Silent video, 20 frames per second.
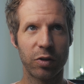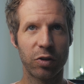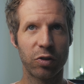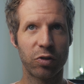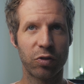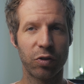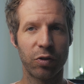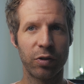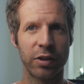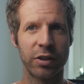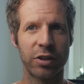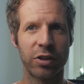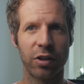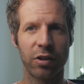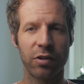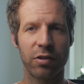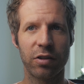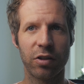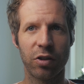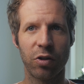so it
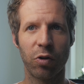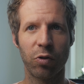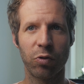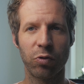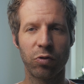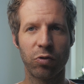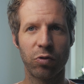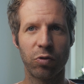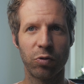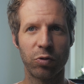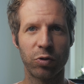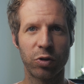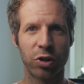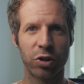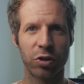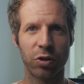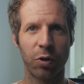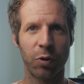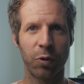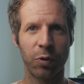just go to
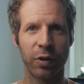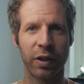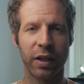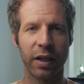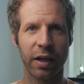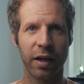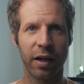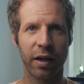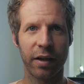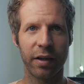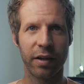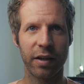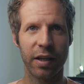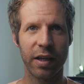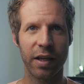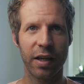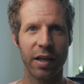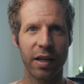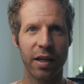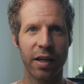show that
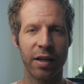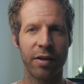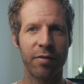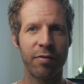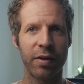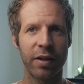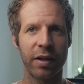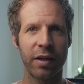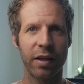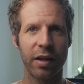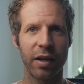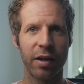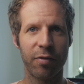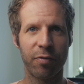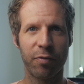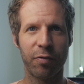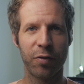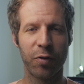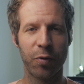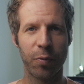even
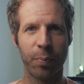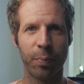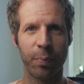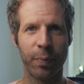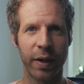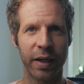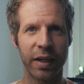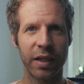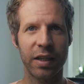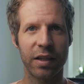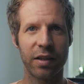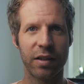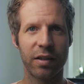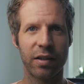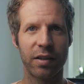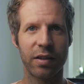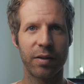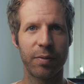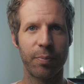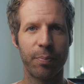if you make
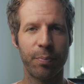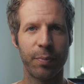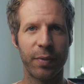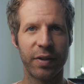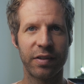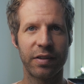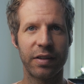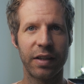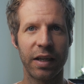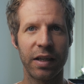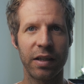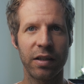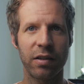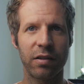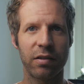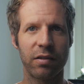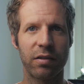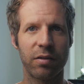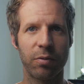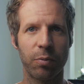
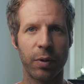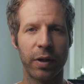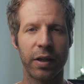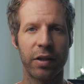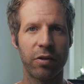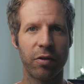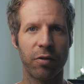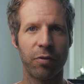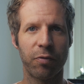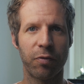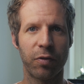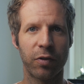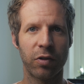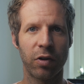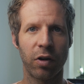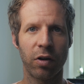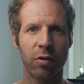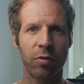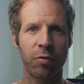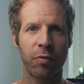mistakes with your
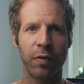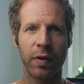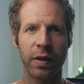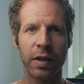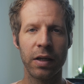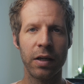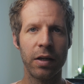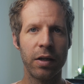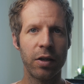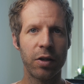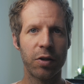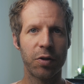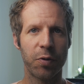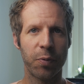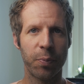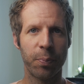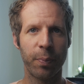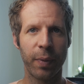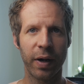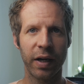photography, you
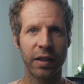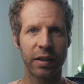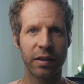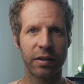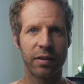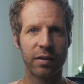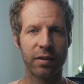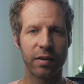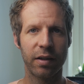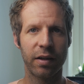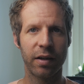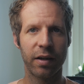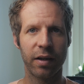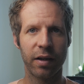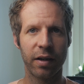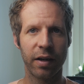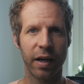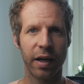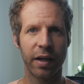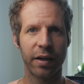might
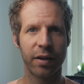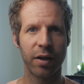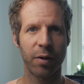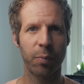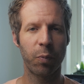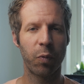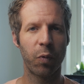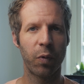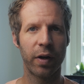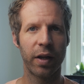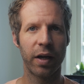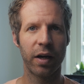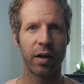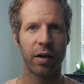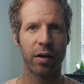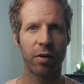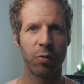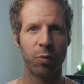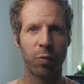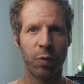end up with
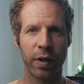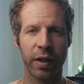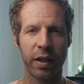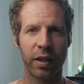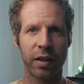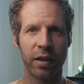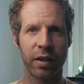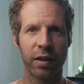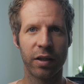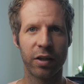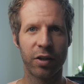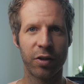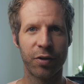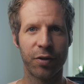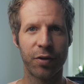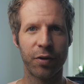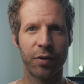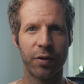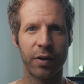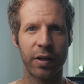a really
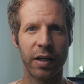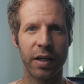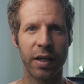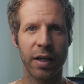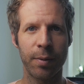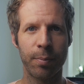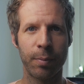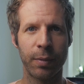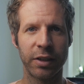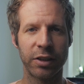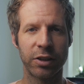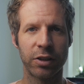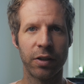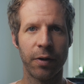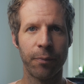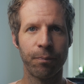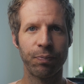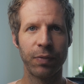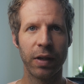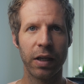good image.
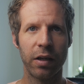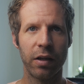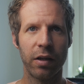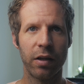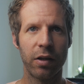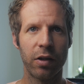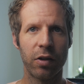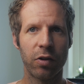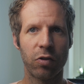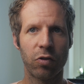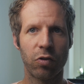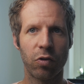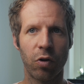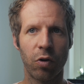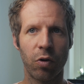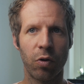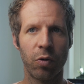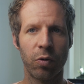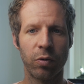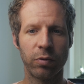
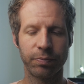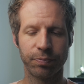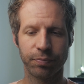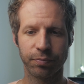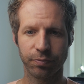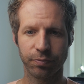So